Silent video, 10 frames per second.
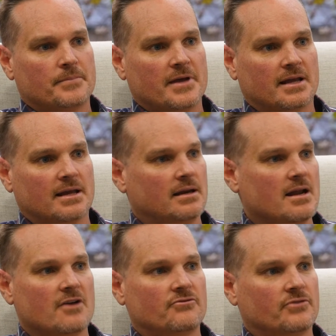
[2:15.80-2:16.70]
and getting
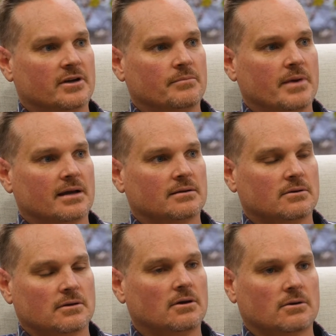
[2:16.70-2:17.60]
no feedback,
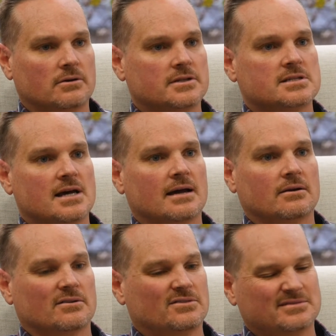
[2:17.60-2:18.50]
I got
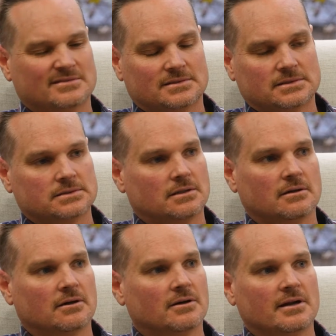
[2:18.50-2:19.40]
disheartened. I thought,
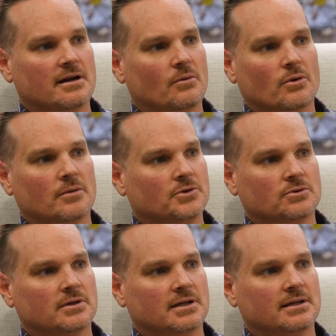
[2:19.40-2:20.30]
I don't know what I'm
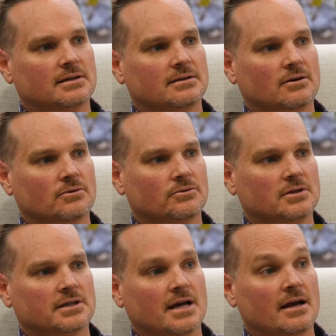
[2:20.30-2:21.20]
doing here. I
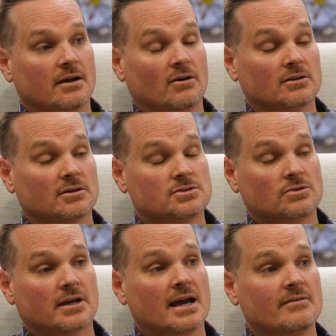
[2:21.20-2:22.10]
really don't. And I
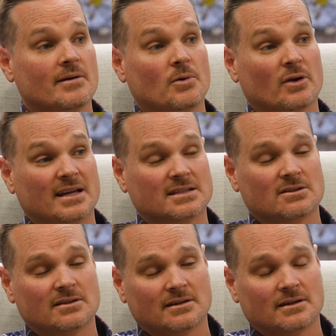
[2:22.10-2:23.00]
sort of gave up, I guess.
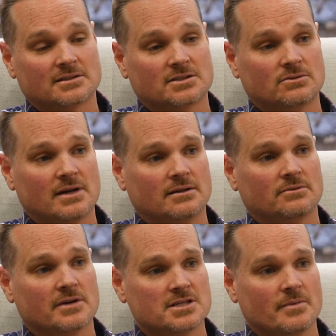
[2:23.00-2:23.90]
I still had
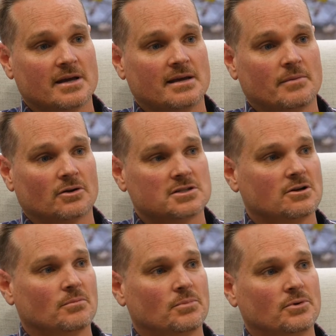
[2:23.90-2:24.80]
the resume there, but I'd
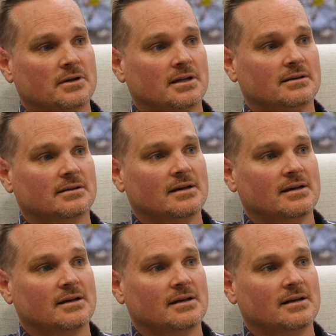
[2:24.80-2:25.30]
stopped putting in,